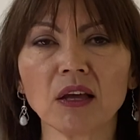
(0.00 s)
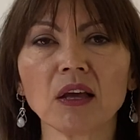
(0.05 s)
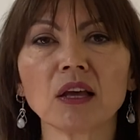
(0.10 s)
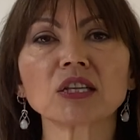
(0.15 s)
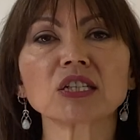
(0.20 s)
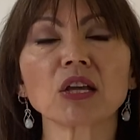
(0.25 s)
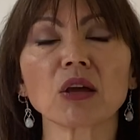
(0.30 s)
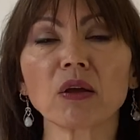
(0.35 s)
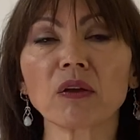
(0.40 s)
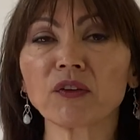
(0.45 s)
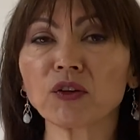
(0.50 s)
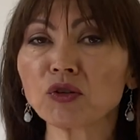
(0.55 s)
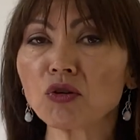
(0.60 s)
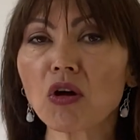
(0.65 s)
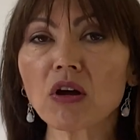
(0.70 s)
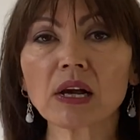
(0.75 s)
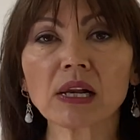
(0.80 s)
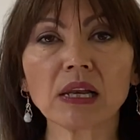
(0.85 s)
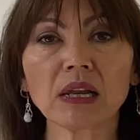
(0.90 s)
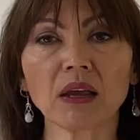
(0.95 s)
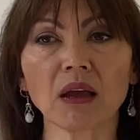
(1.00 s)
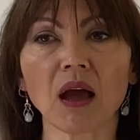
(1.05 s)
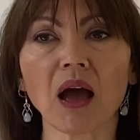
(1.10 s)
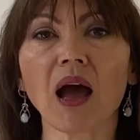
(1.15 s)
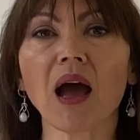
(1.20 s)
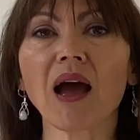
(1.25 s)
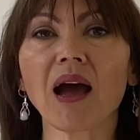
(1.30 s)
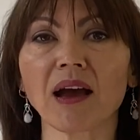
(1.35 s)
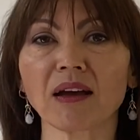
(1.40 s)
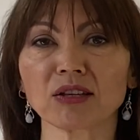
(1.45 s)
So if you're not clear,
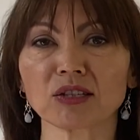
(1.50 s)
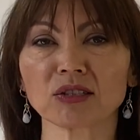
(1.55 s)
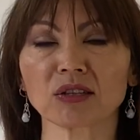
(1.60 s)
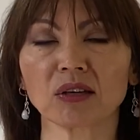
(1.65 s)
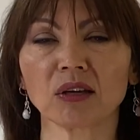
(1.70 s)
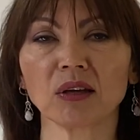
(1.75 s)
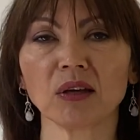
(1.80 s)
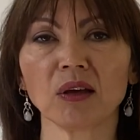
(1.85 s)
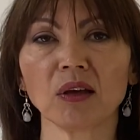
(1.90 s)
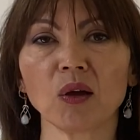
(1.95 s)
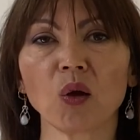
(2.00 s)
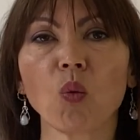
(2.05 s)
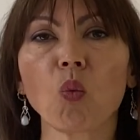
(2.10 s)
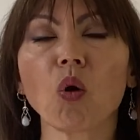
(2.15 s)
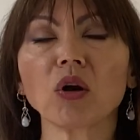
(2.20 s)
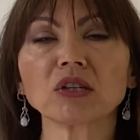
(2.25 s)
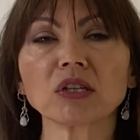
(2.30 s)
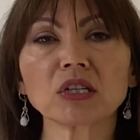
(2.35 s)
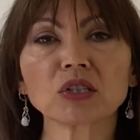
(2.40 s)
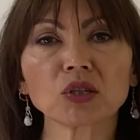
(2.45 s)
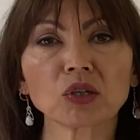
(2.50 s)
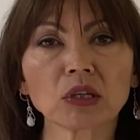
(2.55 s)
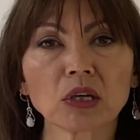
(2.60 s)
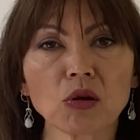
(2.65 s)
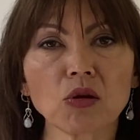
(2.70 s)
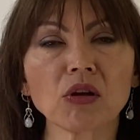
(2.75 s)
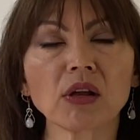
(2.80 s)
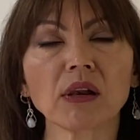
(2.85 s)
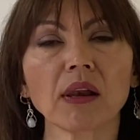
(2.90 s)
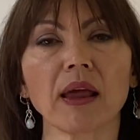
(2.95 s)
ask, what does good
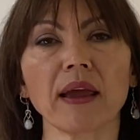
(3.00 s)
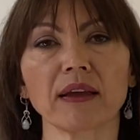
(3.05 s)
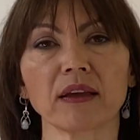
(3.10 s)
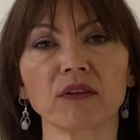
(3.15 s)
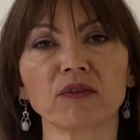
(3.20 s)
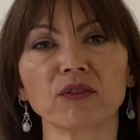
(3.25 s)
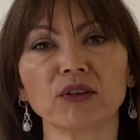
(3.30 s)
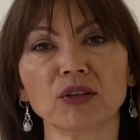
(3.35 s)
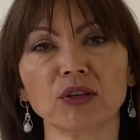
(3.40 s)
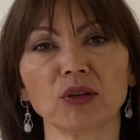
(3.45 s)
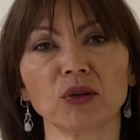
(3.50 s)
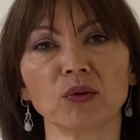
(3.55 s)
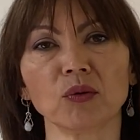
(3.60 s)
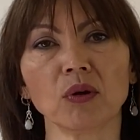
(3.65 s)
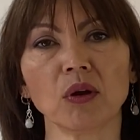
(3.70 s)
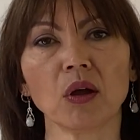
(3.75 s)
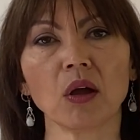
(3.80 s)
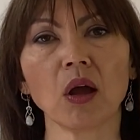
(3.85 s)
look like for you?